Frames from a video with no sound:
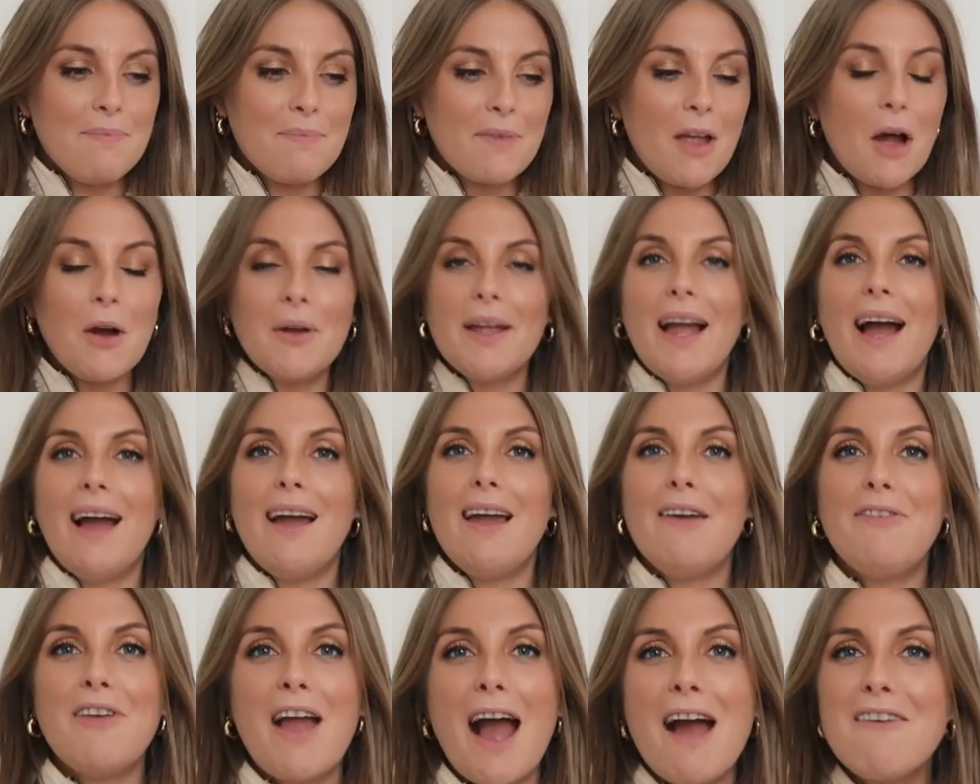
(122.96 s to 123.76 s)
say? Oh yeah,
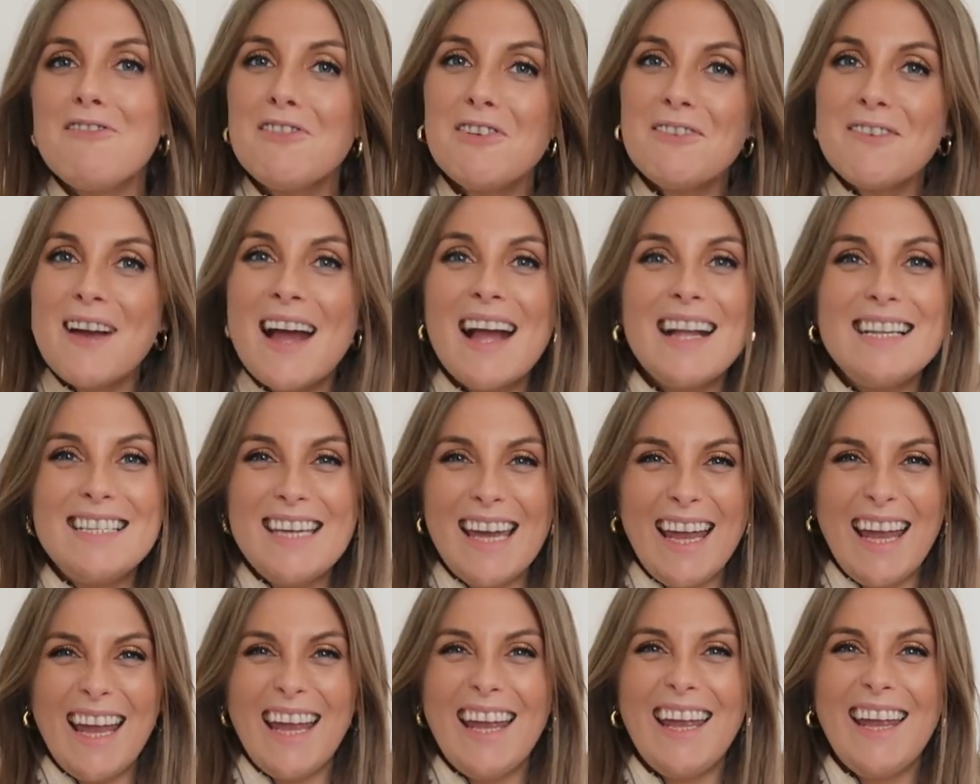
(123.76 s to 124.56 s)
if you haven't
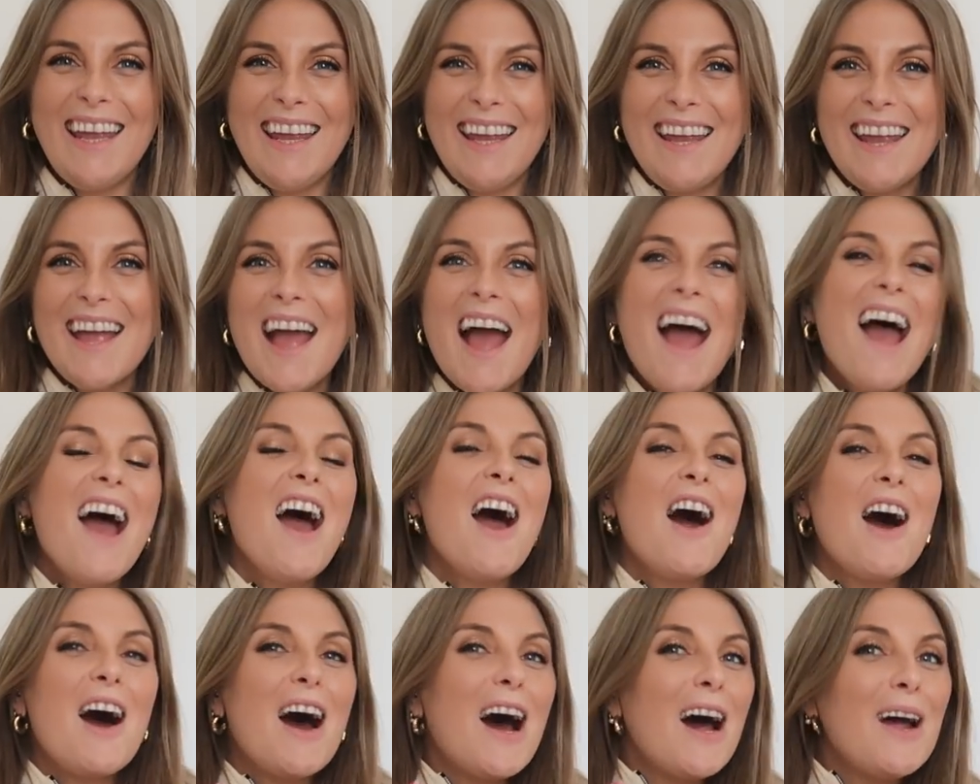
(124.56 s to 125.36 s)
already,
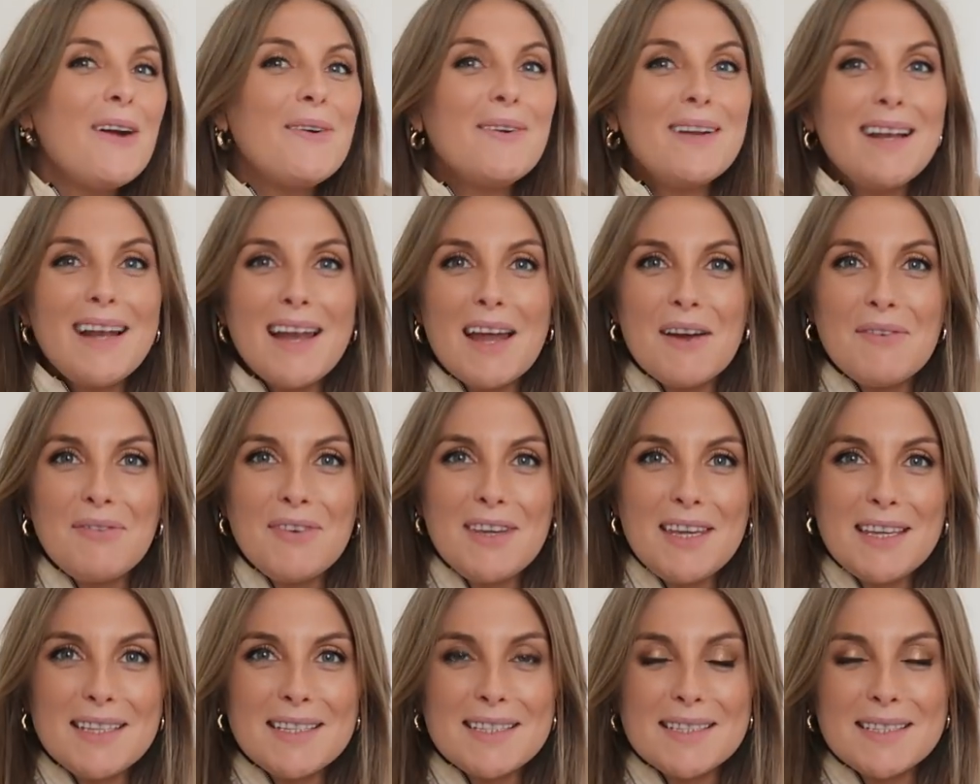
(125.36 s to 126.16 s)
I would love for
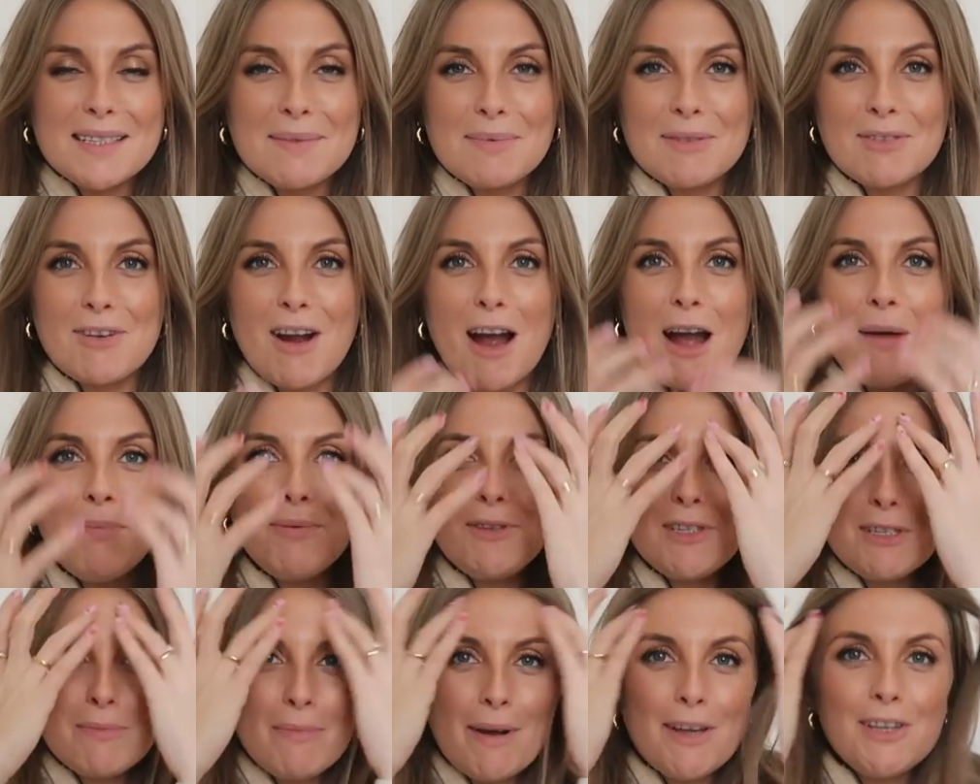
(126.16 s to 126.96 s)
you to
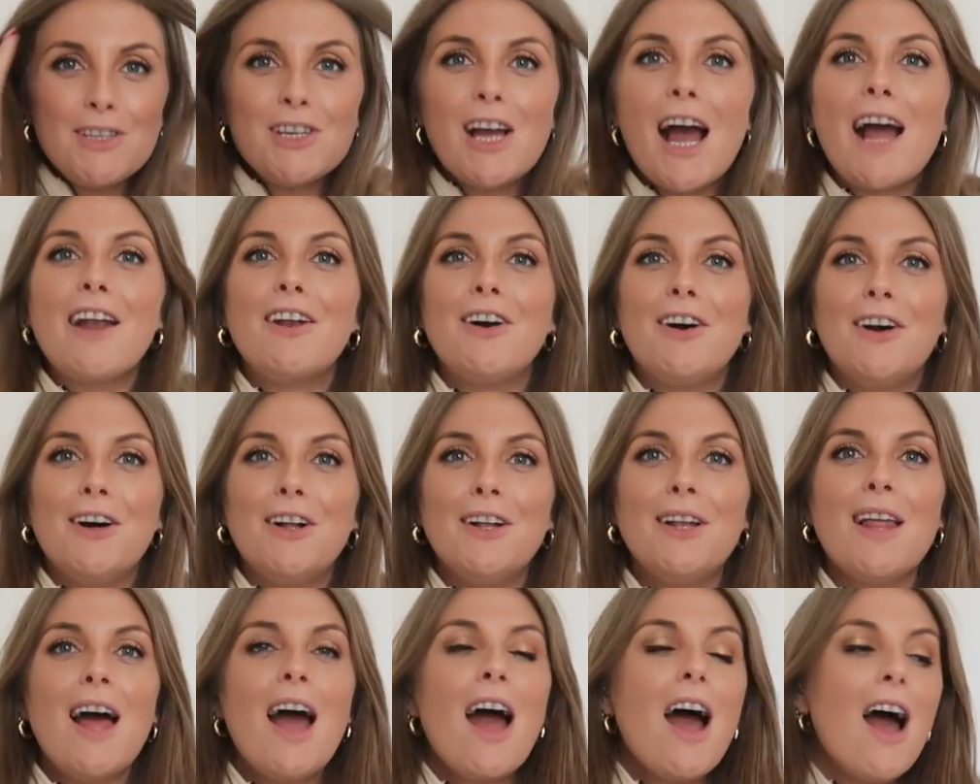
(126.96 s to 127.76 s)
subscribe to my
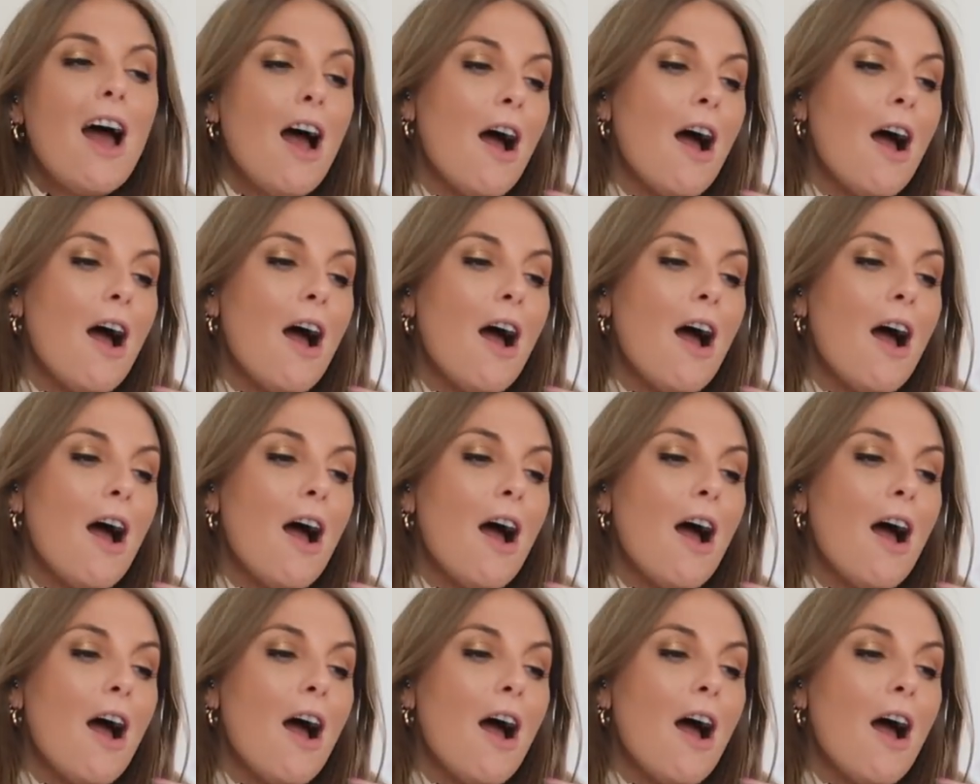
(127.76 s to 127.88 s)
channel.